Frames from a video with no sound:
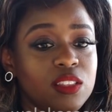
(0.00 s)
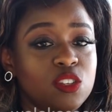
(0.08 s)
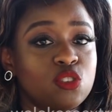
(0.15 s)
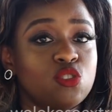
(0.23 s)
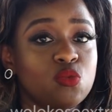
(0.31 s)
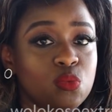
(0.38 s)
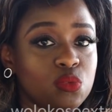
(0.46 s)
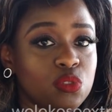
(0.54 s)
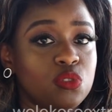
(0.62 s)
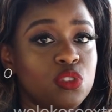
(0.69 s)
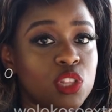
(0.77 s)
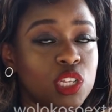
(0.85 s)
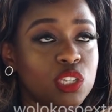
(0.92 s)
like they
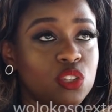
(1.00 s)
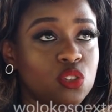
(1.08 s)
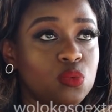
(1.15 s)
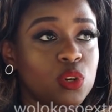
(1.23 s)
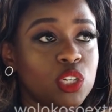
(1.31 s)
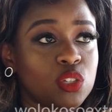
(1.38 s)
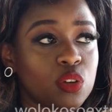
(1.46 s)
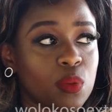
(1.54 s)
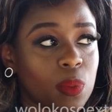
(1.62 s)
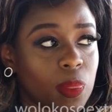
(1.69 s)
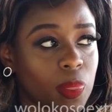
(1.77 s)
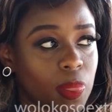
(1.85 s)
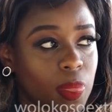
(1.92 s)
were saying, like
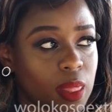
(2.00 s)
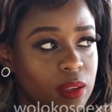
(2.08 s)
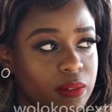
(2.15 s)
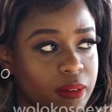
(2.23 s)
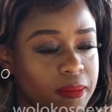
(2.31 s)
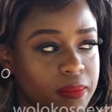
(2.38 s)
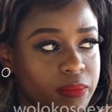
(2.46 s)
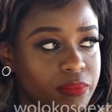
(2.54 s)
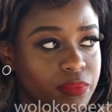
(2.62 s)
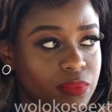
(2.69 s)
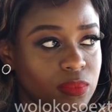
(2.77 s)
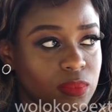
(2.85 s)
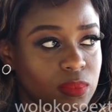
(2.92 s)
you were adding
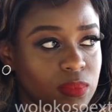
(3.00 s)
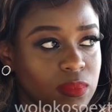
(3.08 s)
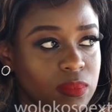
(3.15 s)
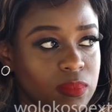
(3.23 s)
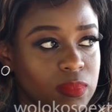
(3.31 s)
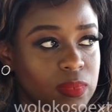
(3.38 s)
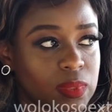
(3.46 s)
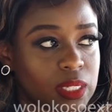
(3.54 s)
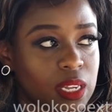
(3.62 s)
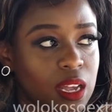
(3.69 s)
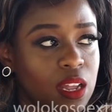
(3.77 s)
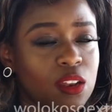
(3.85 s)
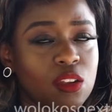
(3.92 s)
salt to the
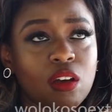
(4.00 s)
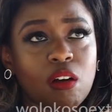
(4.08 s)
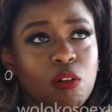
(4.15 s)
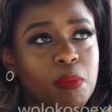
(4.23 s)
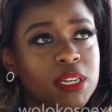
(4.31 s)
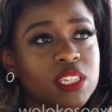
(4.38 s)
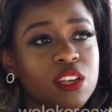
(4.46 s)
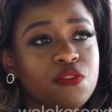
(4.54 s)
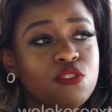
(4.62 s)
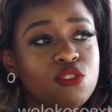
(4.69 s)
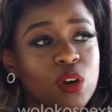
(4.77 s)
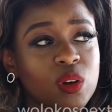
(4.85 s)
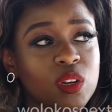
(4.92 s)
wound. No, but
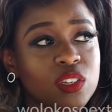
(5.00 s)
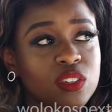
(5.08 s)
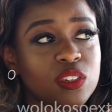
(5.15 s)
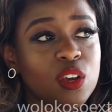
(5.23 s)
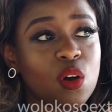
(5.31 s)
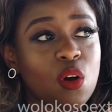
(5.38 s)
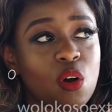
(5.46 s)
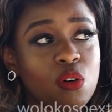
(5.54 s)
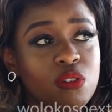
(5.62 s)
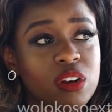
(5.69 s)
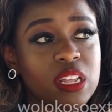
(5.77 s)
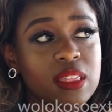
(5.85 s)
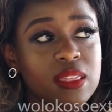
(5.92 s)
if you notice, the
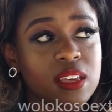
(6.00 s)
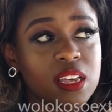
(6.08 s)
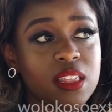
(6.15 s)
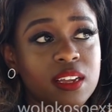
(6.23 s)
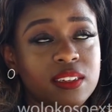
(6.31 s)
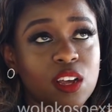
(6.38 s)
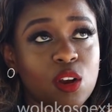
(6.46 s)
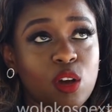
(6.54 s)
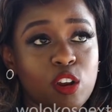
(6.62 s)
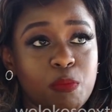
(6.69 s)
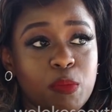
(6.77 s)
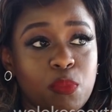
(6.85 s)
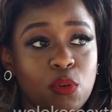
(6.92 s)
only thing that a
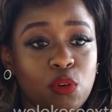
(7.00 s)
lot of people